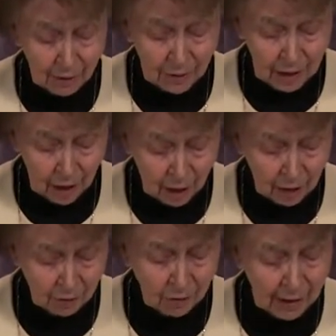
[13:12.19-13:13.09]
the
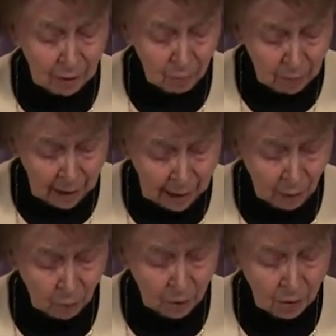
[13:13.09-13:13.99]
honor and
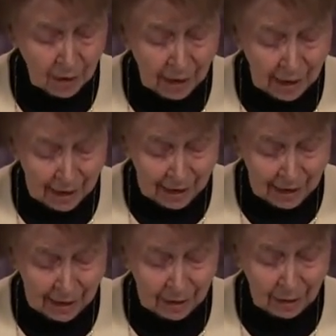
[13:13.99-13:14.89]
power
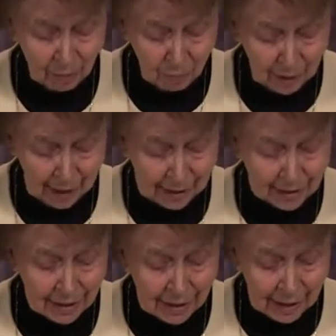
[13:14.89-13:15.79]
and might